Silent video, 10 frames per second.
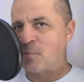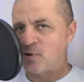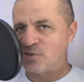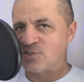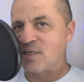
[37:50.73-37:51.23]

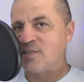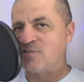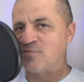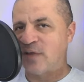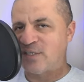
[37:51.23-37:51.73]
person.
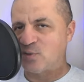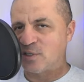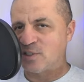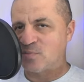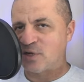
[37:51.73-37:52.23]
His facial
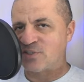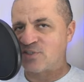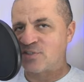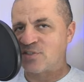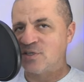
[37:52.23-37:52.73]

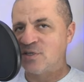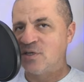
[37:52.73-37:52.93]
expressions,